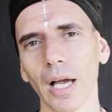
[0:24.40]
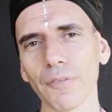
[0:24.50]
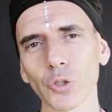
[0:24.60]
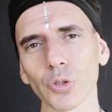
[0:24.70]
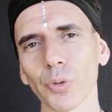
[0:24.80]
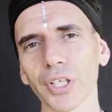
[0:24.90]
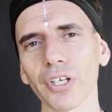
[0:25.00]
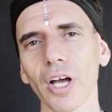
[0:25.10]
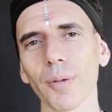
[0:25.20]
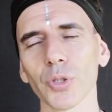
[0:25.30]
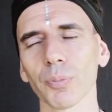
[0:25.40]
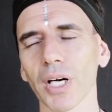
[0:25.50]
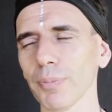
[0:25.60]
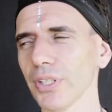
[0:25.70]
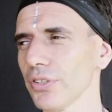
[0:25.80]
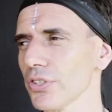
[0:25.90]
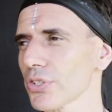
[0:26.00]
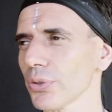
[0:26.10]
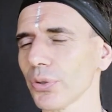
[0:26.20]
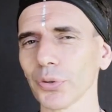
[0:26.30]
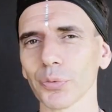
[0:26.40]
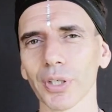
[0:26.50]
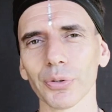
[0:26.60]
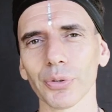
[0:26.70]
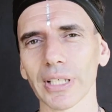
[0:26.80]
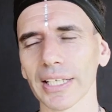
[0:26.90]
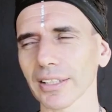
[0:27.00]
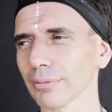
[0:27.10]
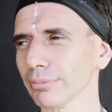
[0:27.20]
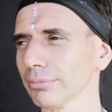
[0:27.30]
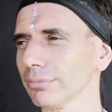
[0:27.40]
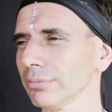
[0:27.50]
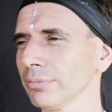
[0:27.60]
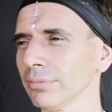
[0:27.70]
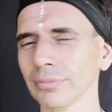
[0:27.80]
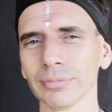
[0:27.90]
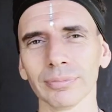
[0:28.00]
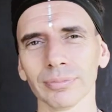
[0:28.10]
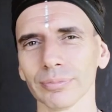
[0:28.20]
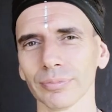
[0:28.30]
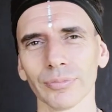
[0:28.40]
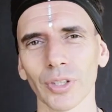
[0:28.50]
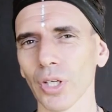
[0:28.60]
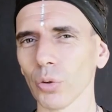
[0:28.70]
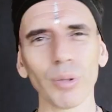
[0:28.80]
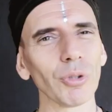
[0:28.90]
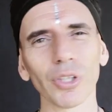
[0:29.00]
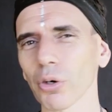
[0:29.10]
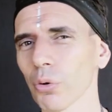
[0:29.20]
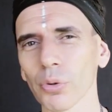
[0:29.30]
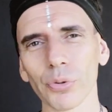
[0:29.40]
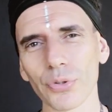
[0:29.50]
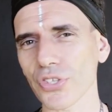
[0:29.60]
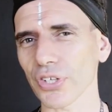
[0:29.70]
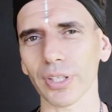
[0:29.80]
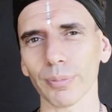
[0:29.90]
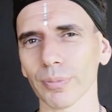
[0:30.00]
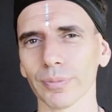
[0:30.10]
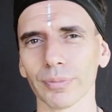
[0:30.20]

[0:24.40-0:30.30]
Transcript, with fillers: after you break up, you might be in this zone where you go like, mm, women are all the same